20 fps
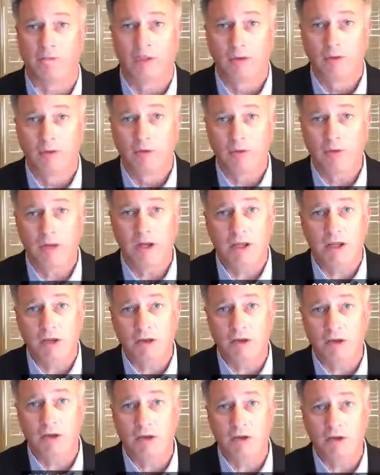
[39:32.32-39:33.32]
We want to
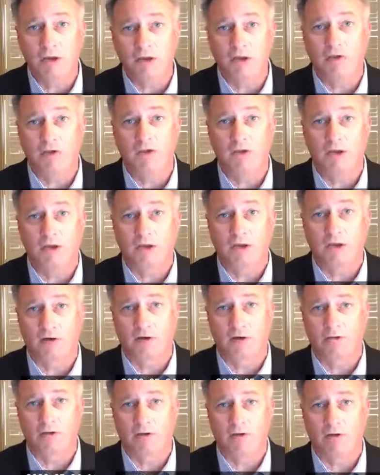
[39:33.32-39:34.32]
hear what you're seeing
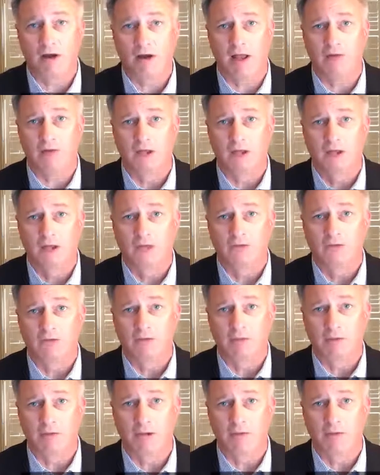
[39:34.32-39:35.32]
on the ground so
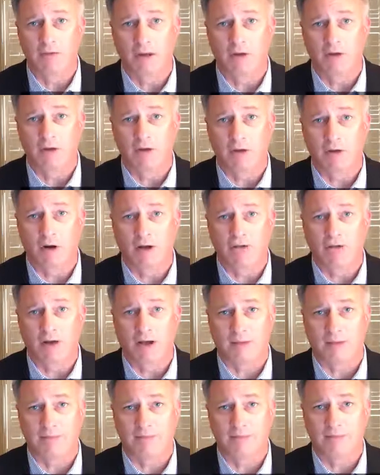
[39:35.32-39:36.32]
that we can better do our
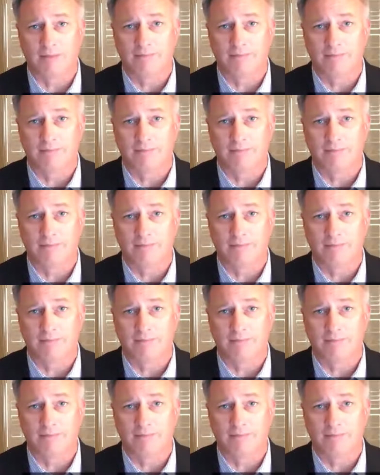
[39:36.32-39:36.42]
jobs.